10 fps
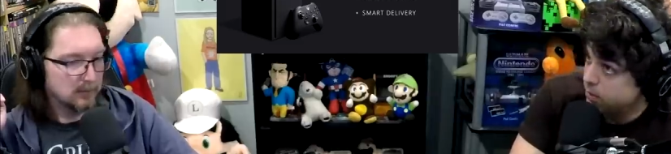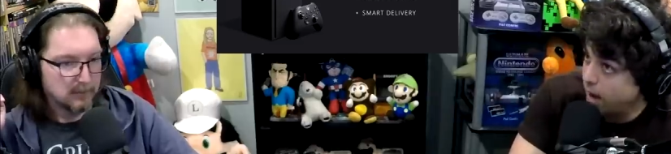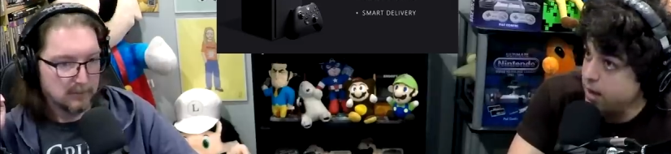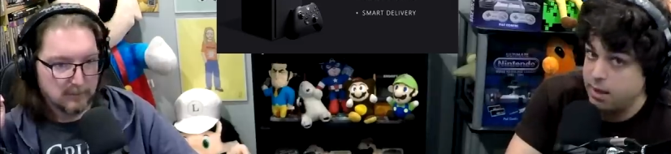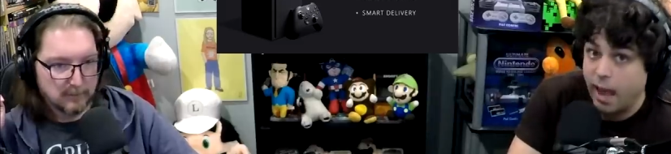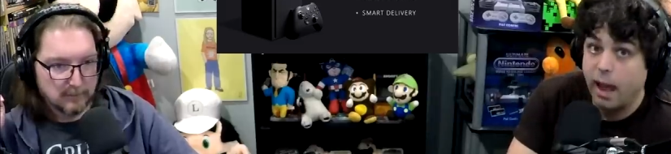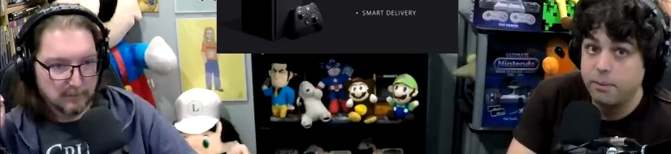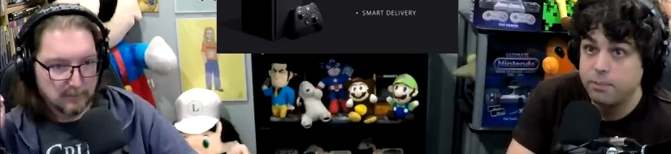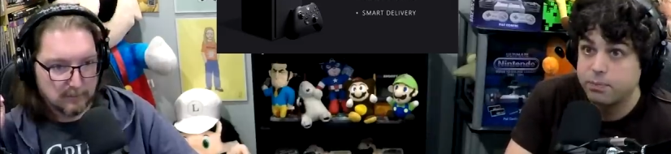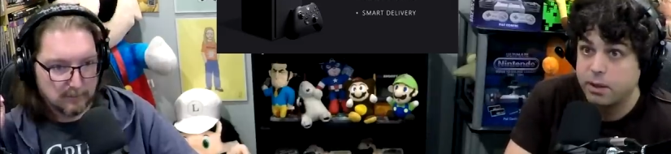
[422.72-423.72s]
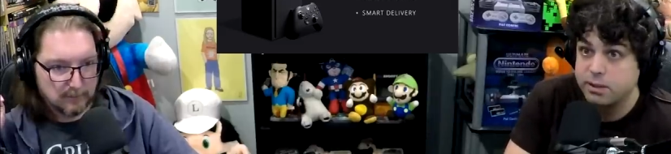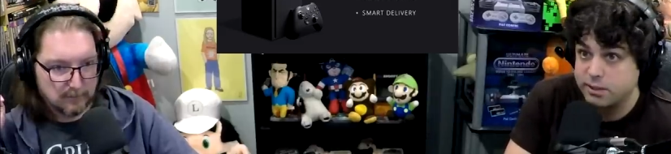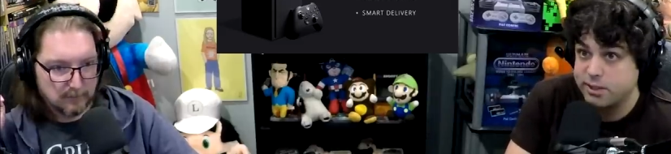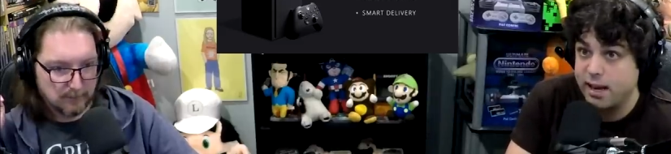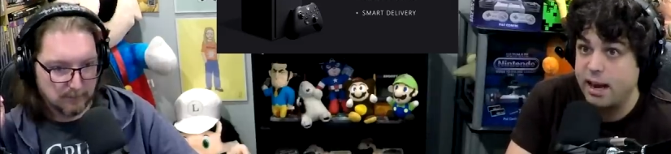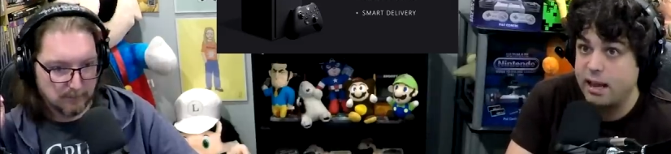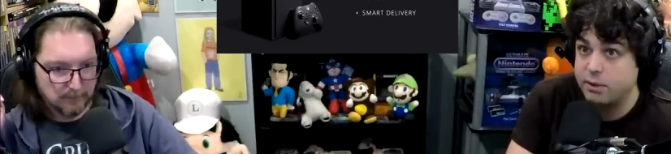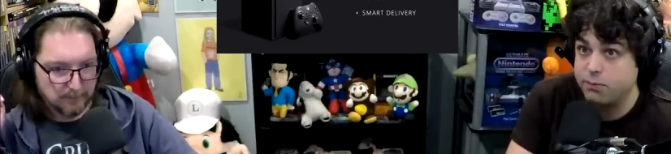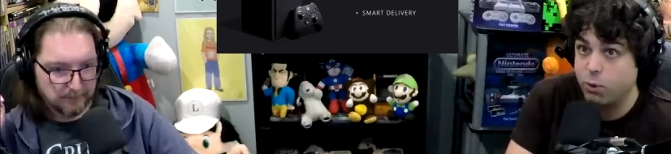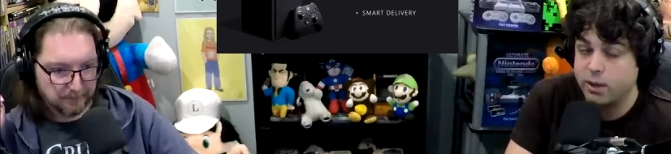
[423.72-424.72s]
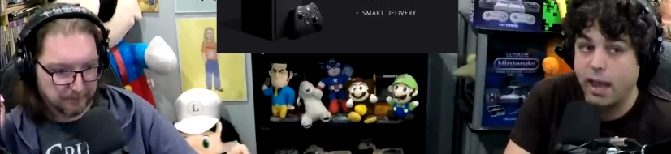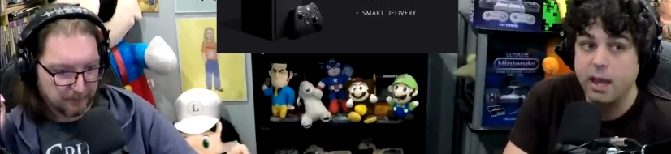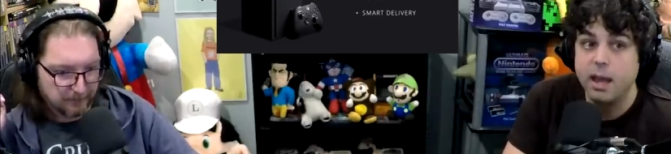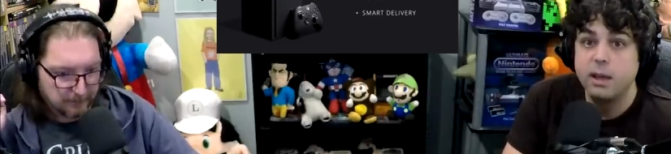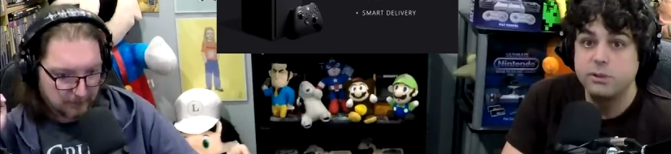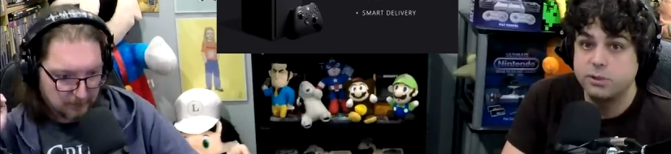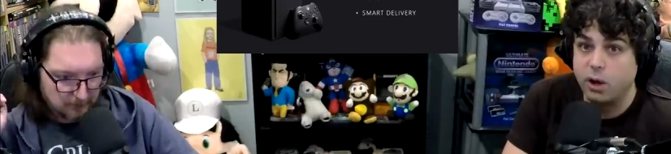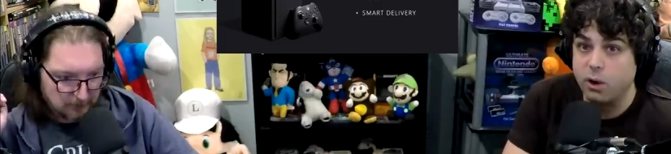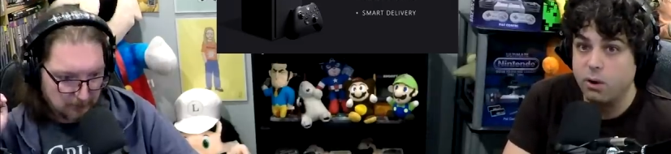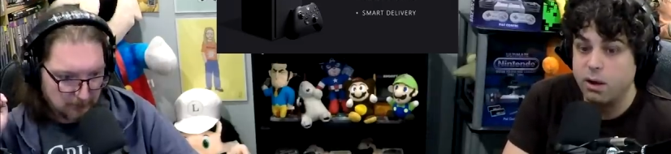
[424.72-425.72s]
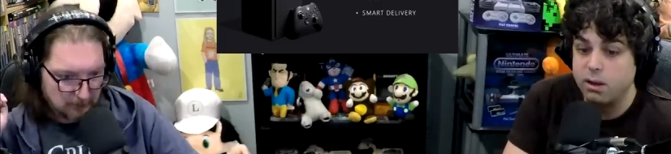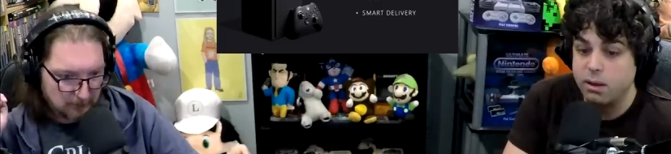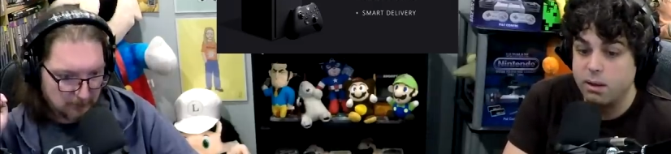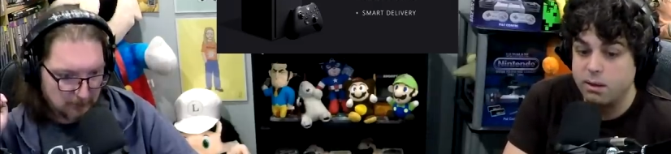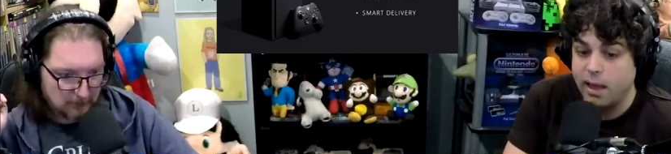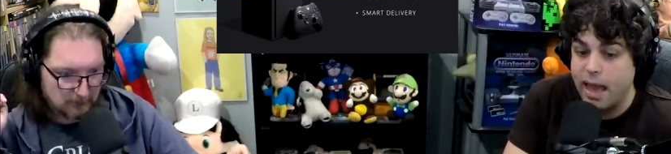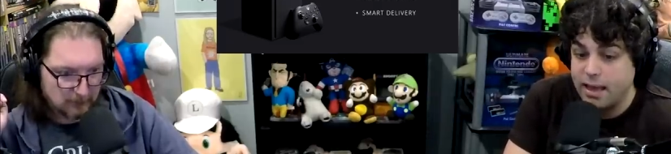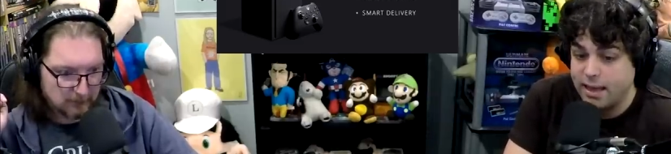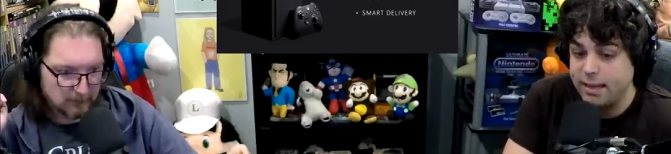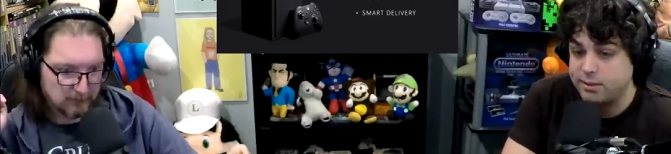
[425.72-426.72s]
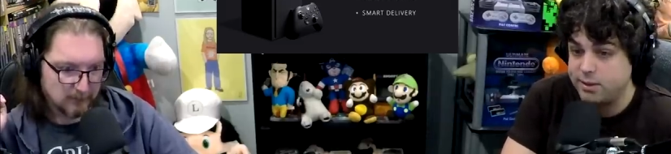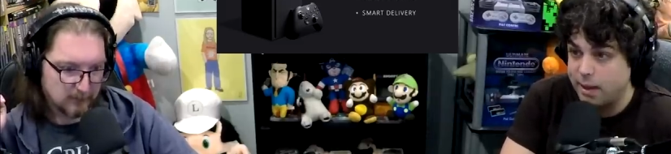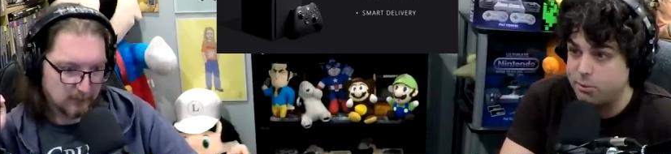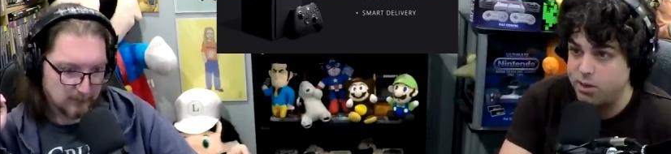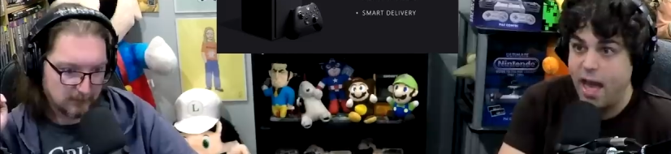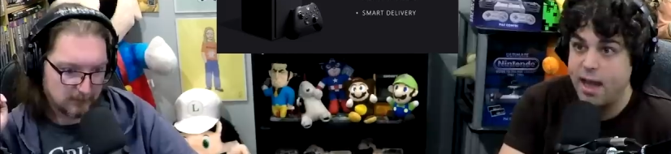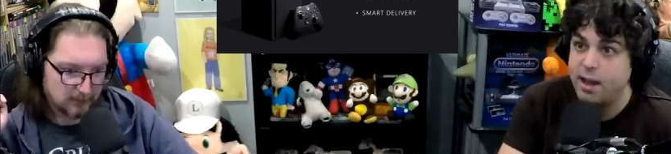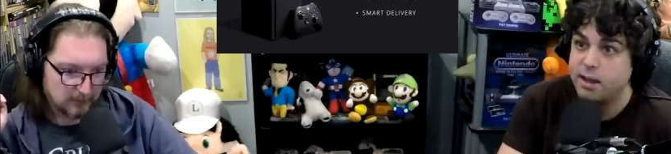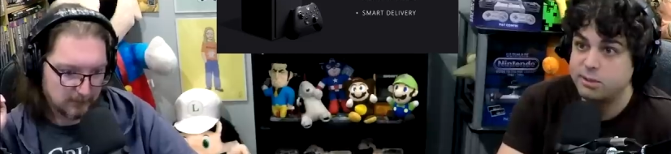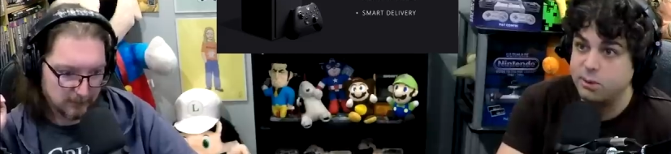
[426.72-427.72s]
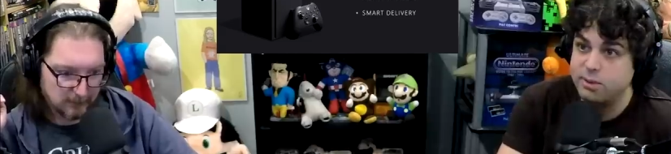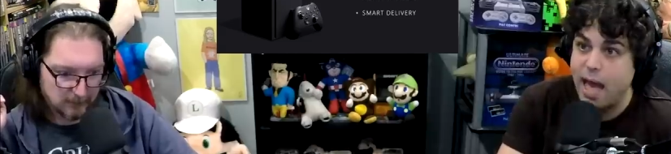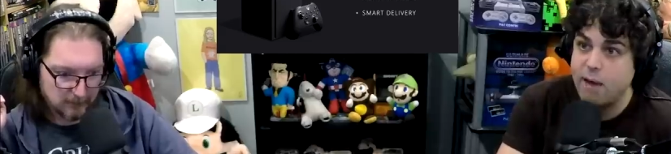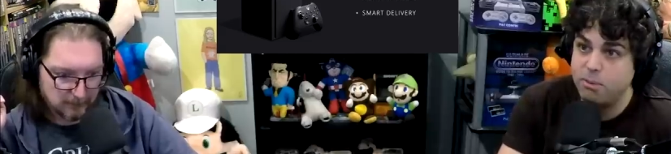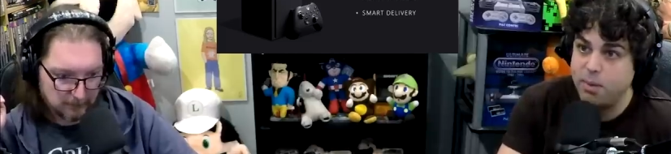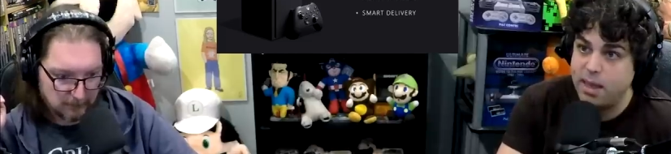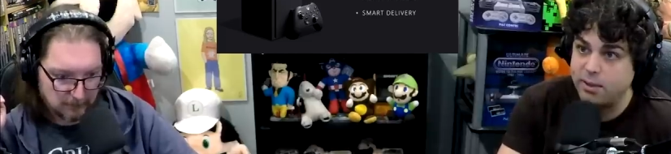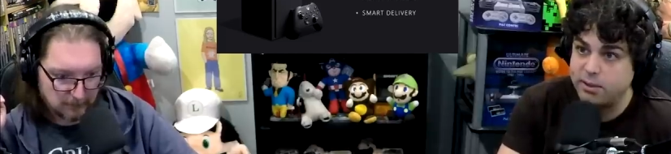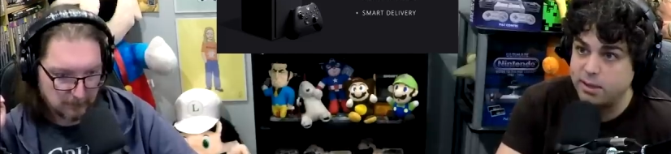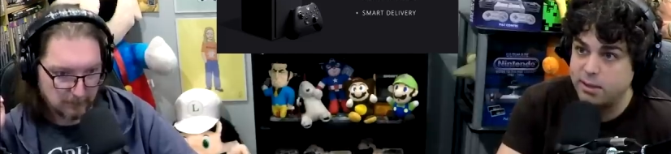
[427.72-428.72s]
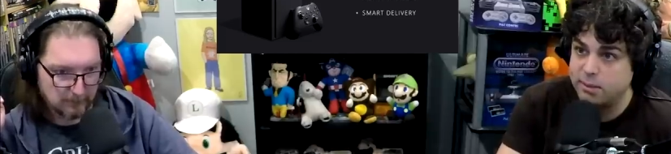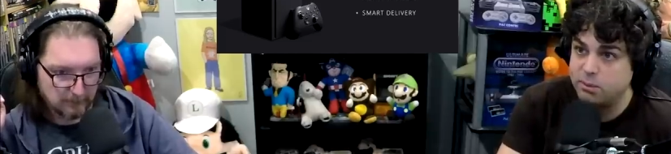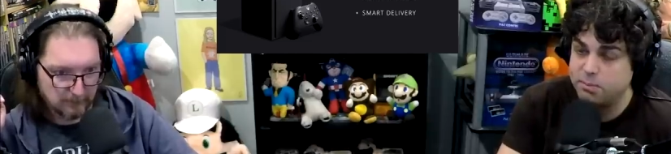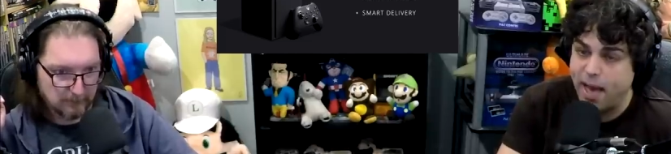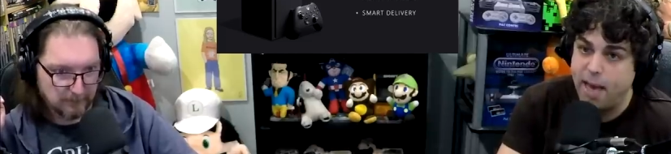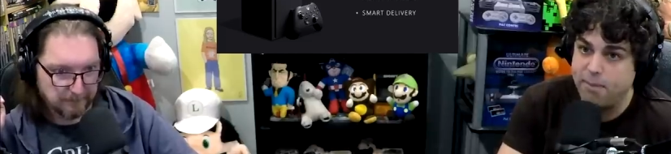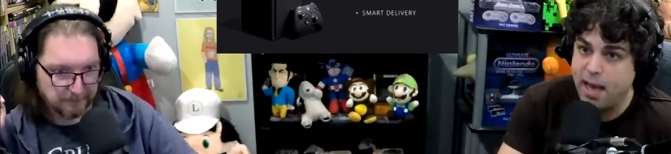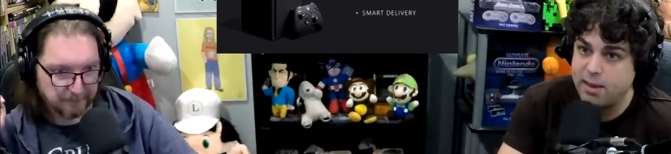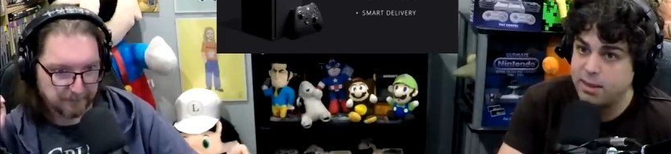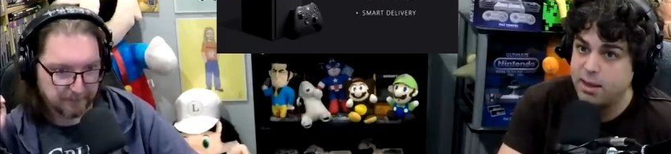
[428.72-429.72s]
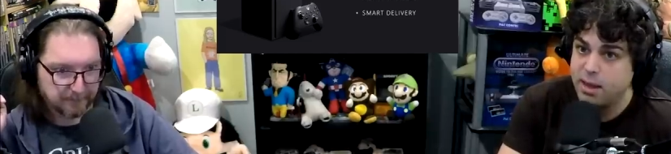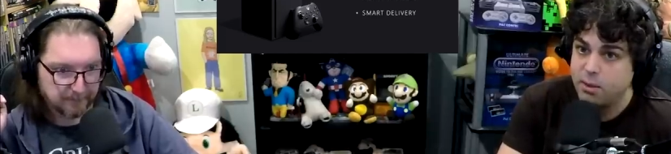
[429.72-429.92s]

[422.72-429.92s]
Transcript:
Speaker 1: right? Yeah, because it's 1080 to 4K. So 8K is double that. So that would be let's see, double pat math.